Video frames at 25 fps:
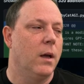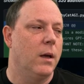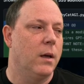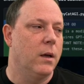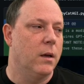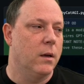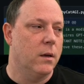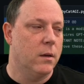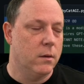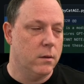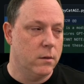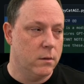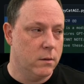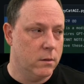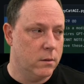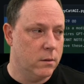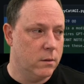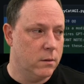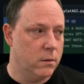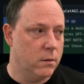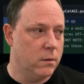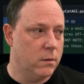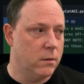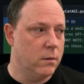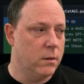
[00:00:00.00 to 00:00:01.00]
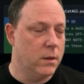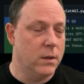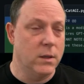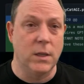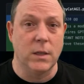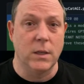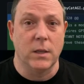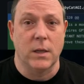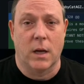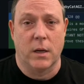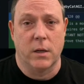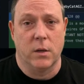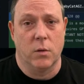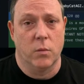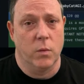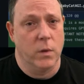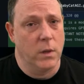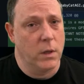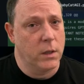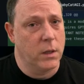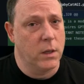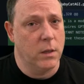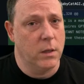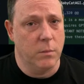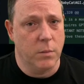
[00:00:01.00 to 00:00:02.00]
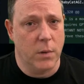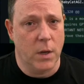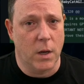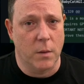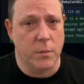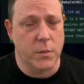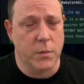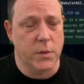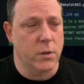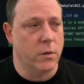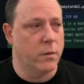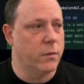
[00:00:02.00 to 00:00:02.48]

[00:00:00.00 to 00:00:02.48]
And this is how you really keep up.